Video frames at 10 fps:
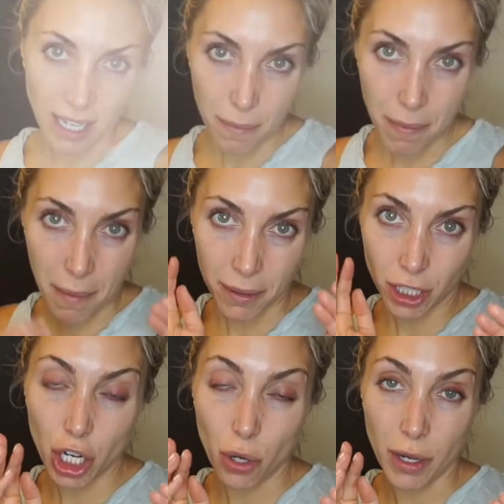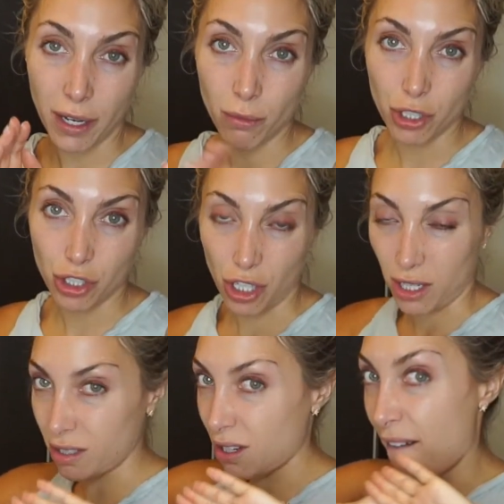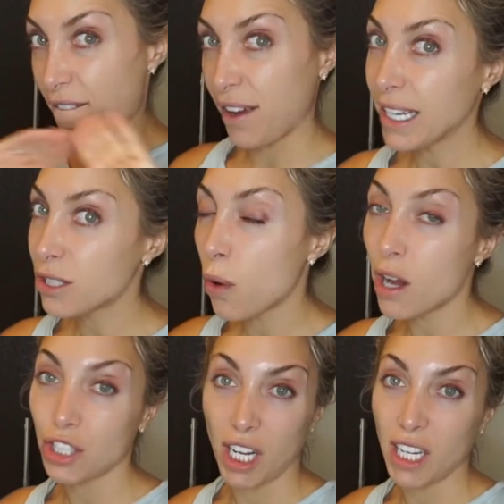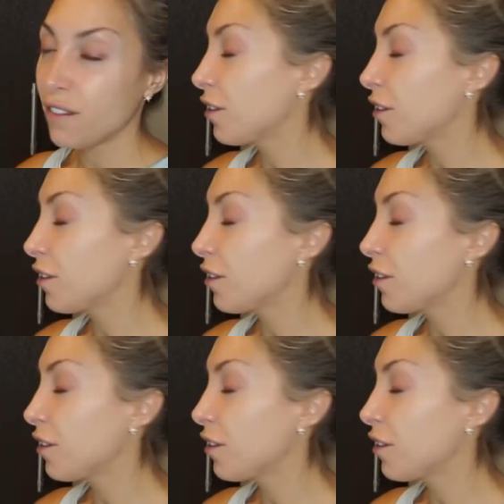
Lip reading: up, I'm gonna go in with just a face wash. Any of